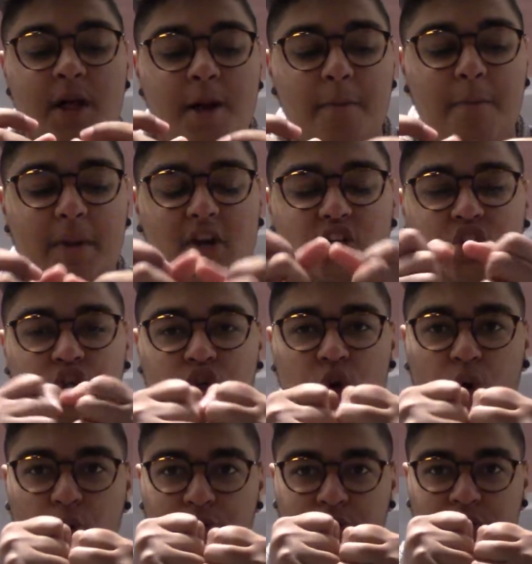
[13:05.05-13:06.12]
my
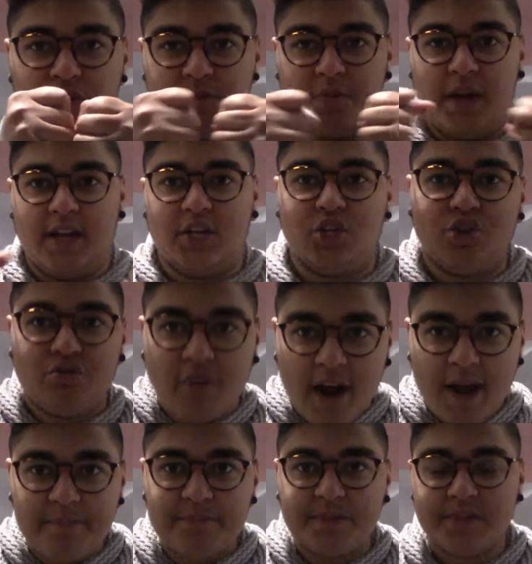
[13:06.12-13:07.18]
shoulders, my
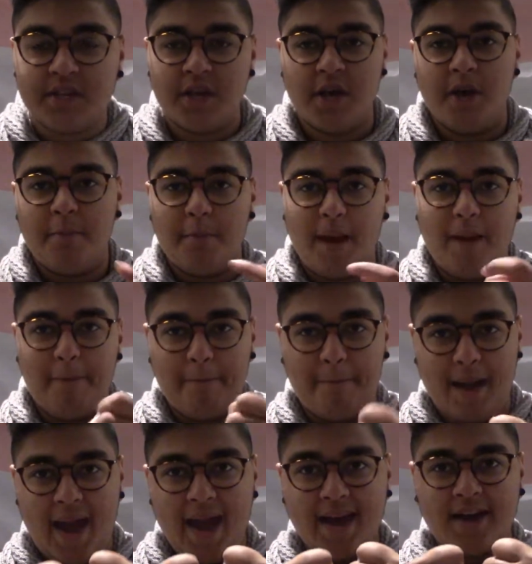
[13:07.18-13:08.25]
traps, my
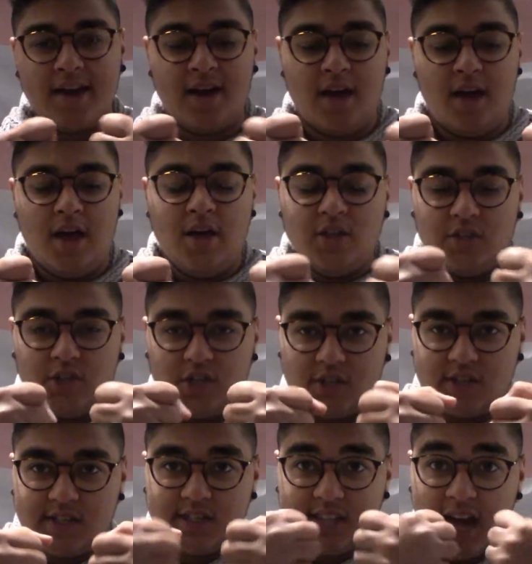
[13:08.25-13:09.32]
back
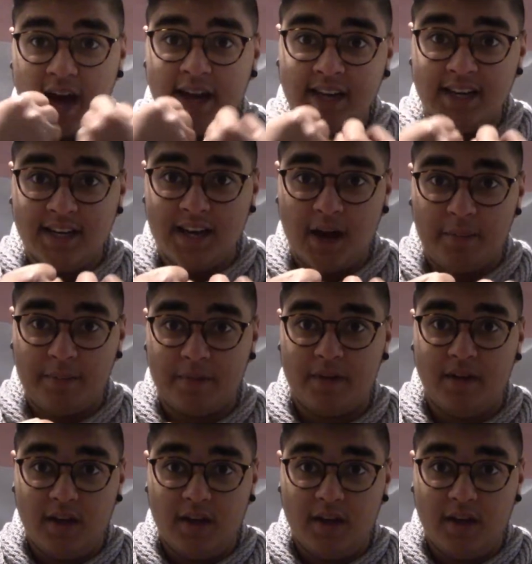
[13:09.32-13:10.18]
just tighten up.